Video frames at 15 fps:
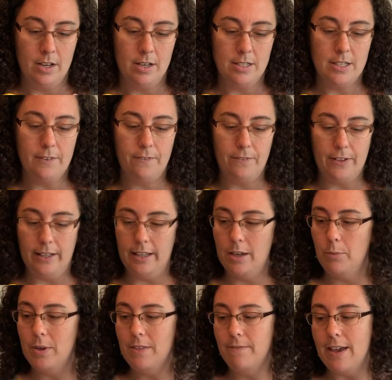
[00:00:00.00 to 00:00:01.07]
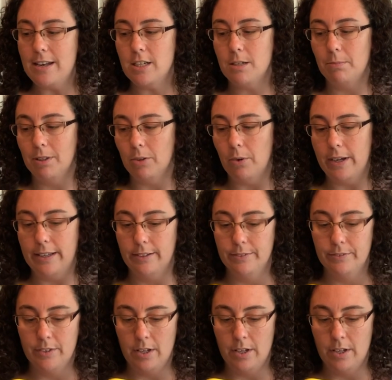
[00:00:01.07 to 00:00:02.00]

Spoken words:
to fill it with vegetable oil.